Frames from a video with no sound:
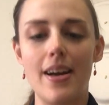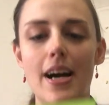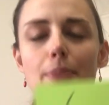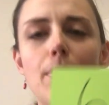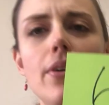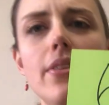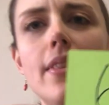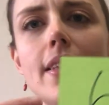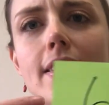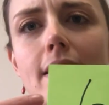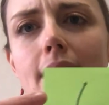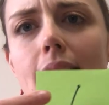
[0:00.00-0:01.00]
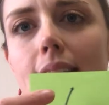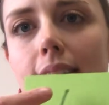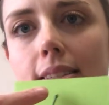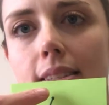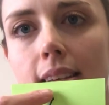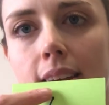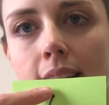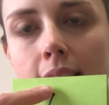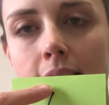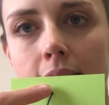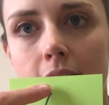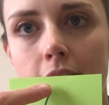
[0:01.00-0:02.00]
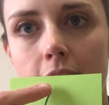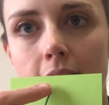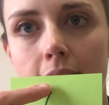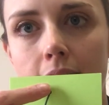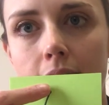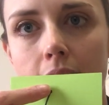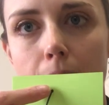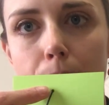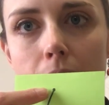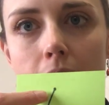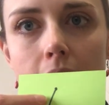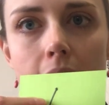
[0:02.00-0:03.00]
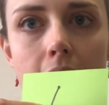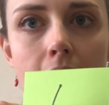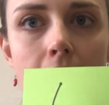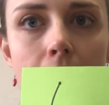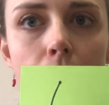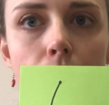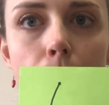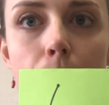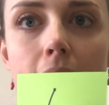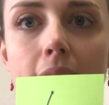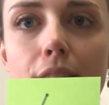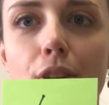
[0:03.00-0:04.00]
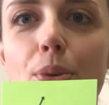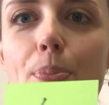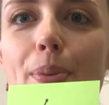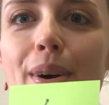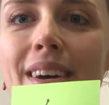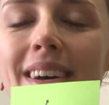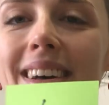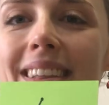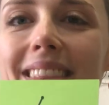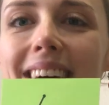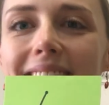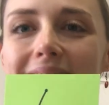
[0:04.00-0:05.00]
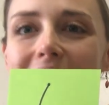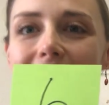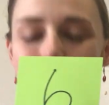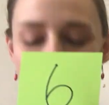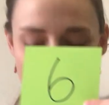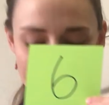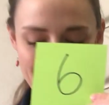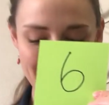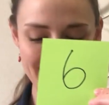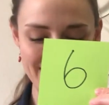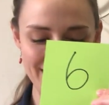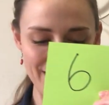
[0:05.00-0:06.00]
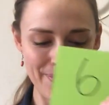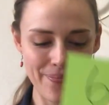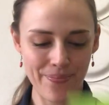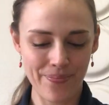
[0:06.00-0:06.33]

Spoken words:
How about the six? Start at the top, down, make a loop. That's the number six.